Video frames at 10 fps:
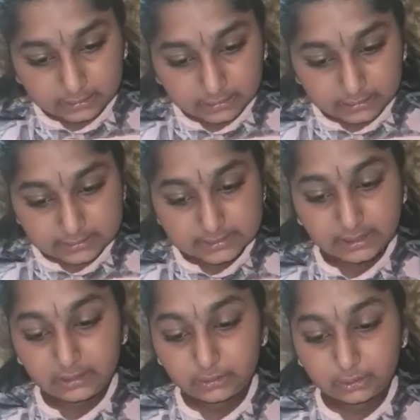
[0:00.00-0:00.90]

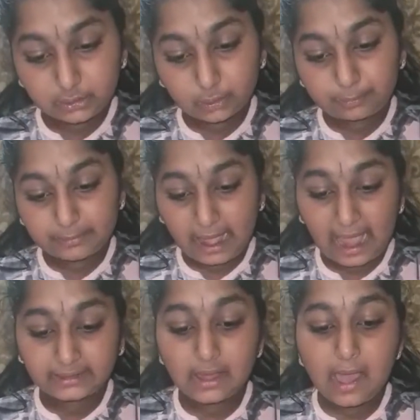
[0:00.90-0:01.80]
easy to
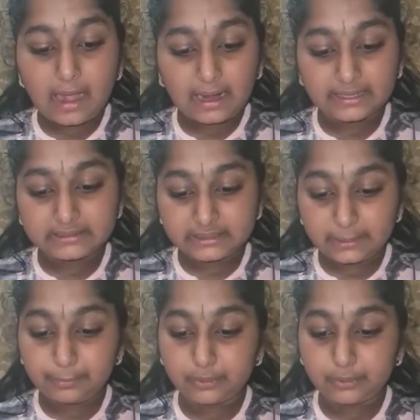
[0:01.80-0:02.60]
plan a trip